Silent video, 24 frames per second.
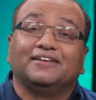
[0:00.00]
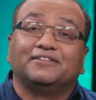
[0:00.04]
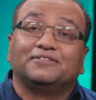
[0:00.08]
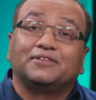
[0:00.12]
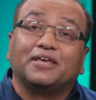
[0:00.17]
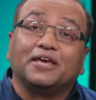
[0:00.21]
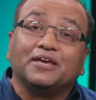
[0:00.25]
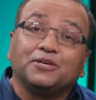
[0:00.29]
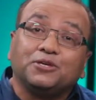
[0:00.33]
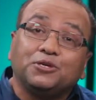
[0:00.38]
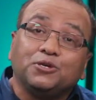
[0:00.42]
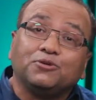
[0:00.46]

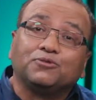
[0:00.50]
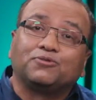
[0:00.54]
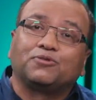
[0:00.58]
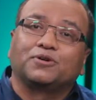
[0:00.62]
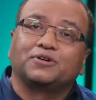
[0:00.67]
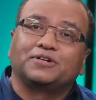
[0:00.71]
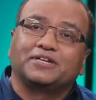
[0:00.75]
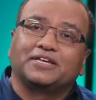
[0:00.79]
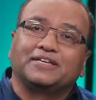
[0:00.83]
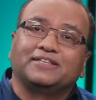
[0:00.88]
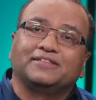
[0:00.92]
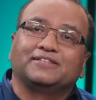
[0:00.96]
Thank you for
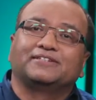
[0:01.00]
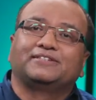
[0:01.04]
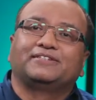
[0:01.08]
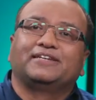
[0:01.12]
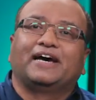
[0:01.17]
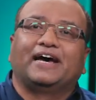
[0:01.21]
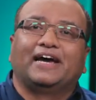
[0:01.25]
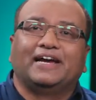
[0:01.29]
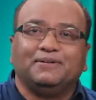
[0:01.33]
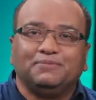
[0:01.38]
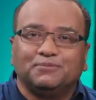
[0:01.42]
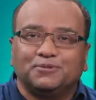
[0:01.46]
taking the
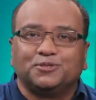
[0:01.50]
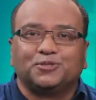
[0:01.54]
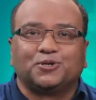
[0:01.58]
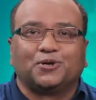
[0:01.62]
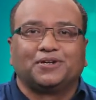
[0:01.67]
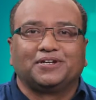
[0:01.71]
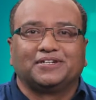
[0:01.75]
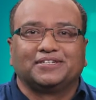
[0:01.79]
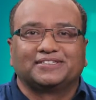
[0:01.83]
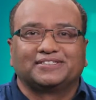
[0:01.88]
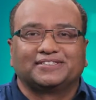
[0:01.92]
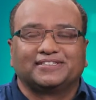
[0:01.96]
time to
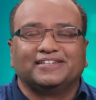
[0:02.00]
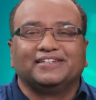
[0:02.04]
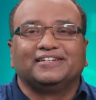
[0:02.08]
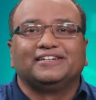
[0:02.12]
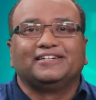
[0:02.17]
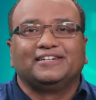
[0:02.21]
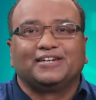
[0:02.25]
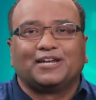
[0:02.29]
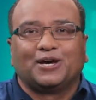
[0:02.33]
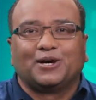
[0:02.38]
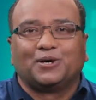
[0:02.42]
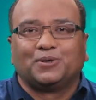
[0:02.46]
join us.
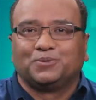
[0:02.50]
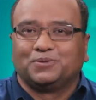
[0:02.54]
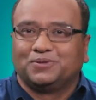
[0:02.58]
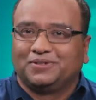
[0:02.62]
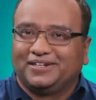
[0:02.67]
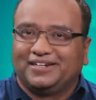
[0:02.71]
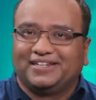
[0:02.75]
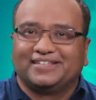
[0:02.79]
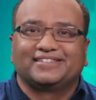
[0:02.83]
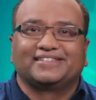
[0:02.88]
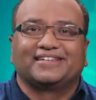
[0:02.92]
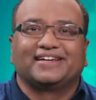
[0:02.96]
Now,
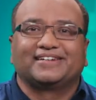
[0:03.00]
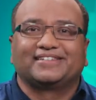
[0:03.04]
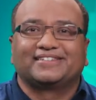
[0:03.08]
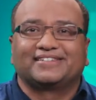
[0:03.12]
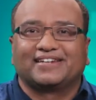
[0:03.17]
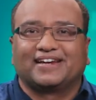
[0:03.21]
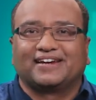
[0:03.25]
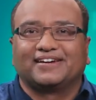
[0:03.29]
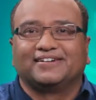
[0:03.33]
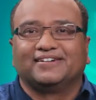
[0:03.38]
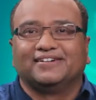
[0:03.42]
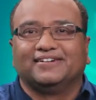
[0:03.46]
let's get
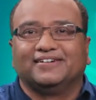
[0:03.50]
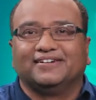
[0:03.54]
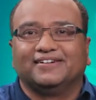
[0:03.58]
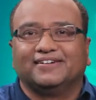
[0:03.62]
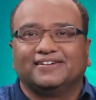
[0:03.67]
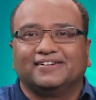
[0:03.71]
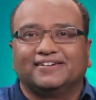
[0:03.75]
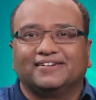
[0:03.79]
started.